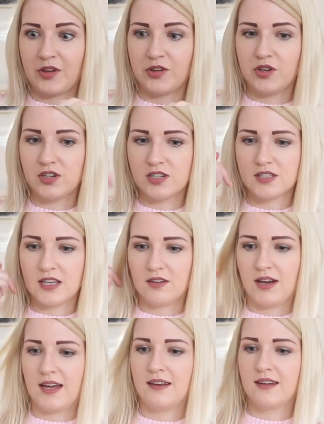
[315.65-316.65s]
you can just get
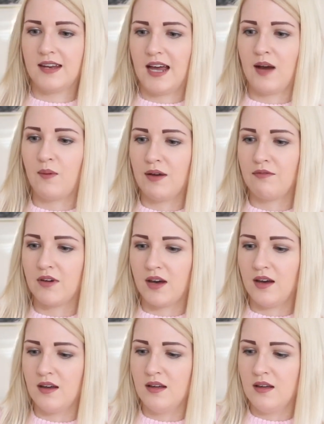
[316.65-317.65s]
your hand in.
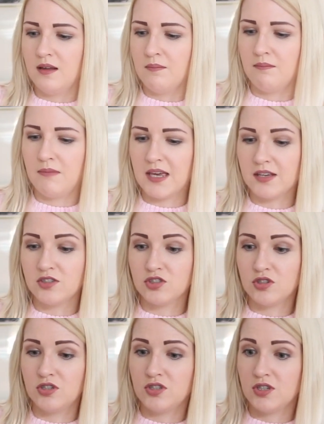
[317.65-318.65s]
However, making
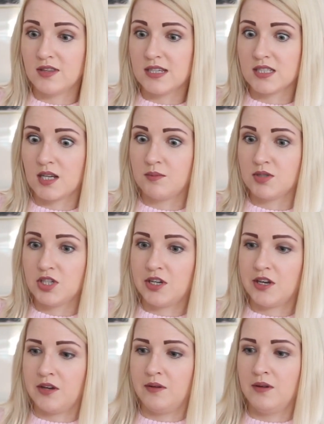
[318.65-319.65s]
sure you do this up
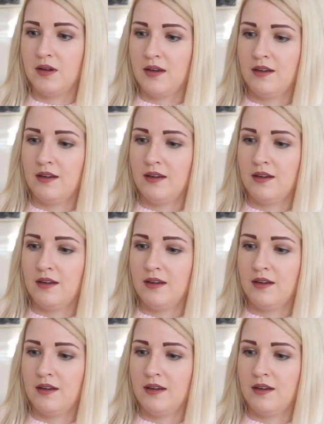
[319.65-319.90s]
too.